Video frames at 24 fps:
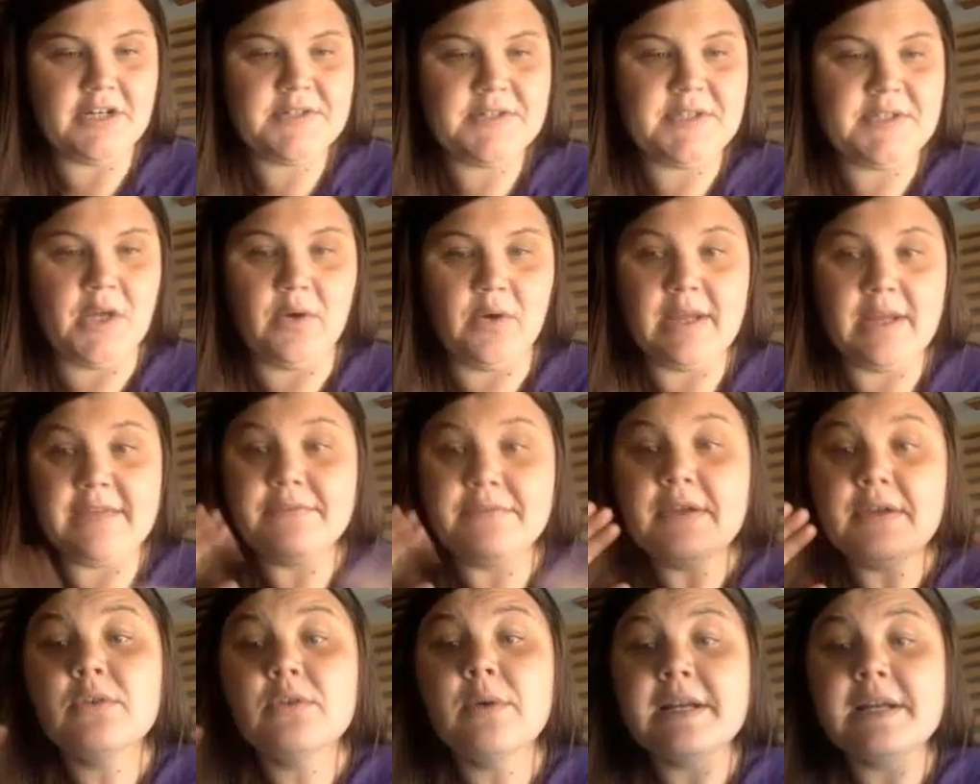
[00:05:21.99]
So if
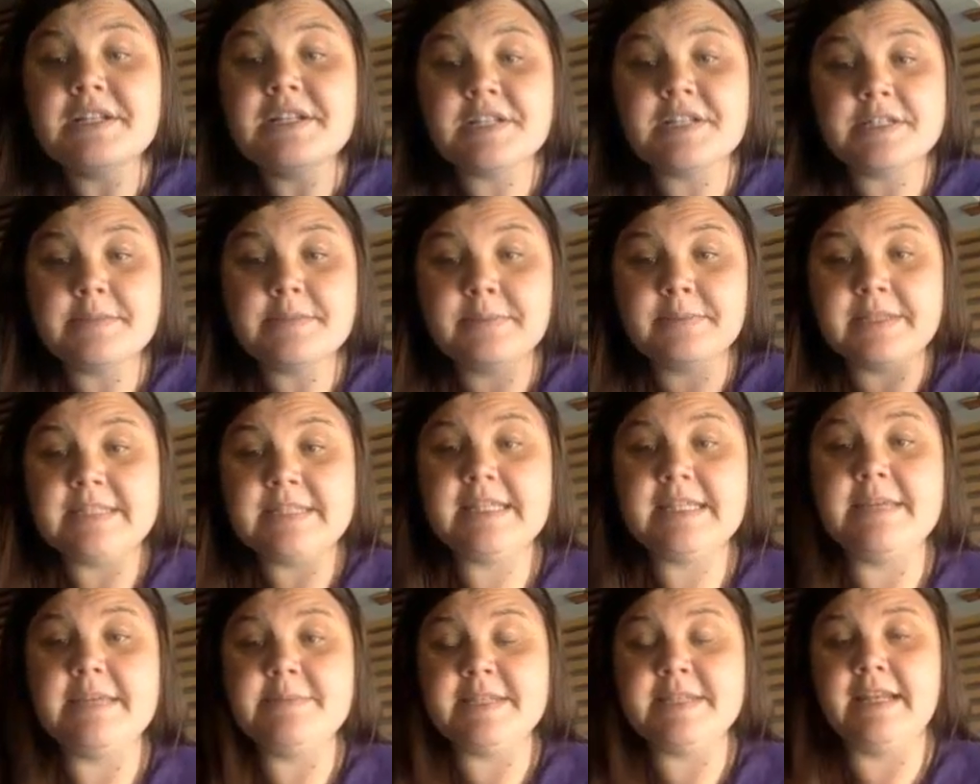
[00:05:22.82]
you have questions, please
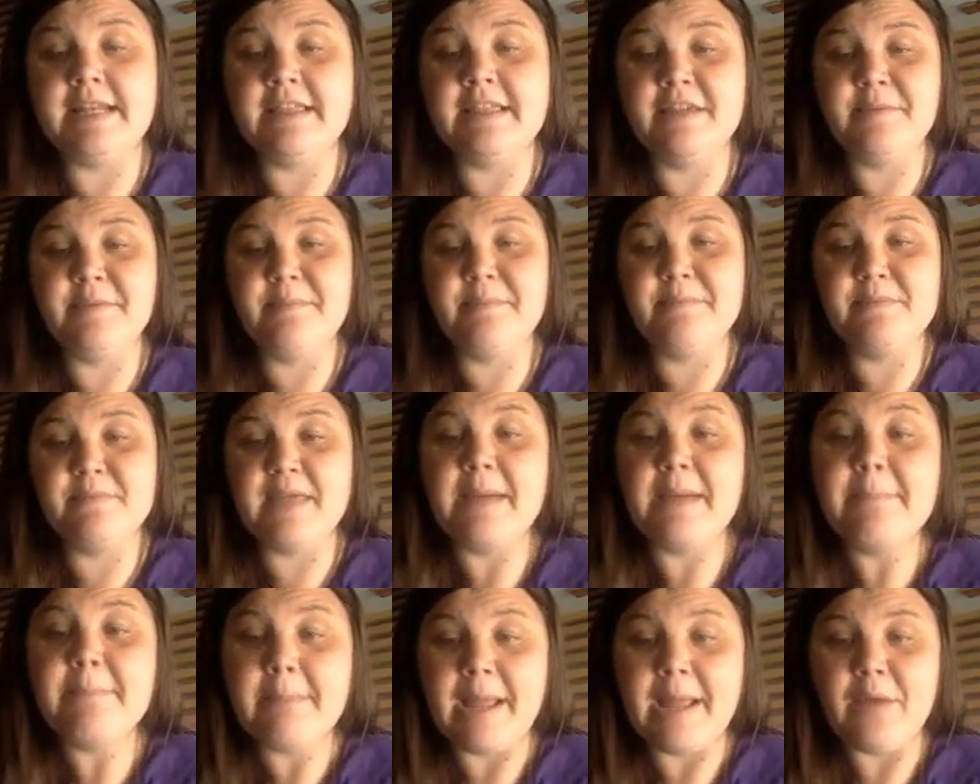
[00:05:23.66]
keep sending
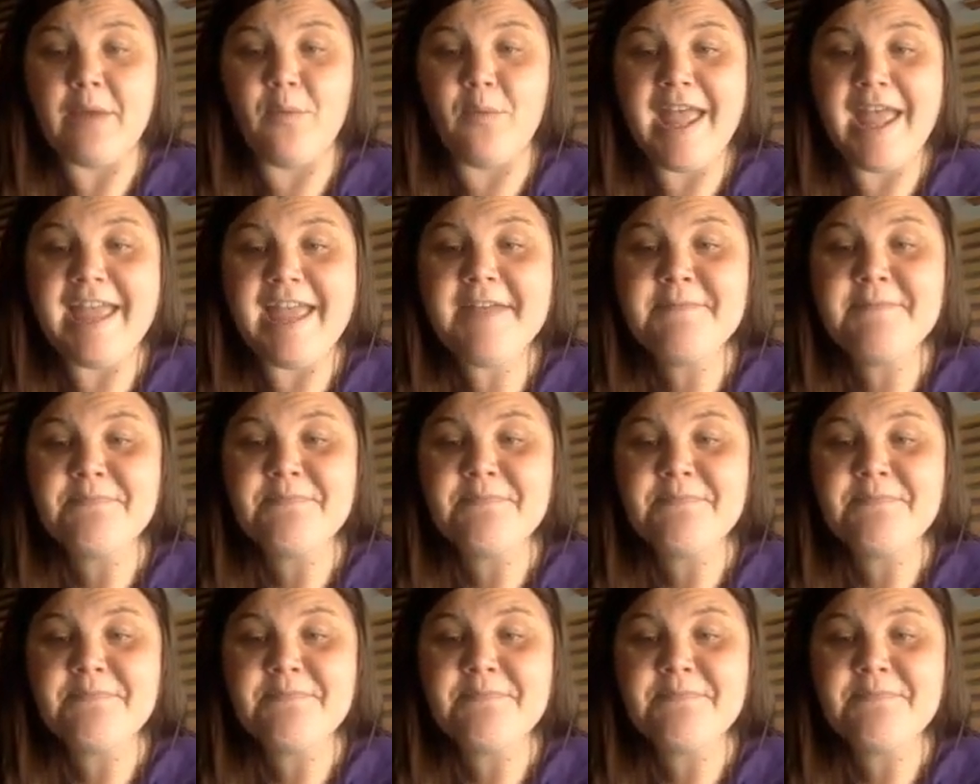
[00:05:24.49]
them my way,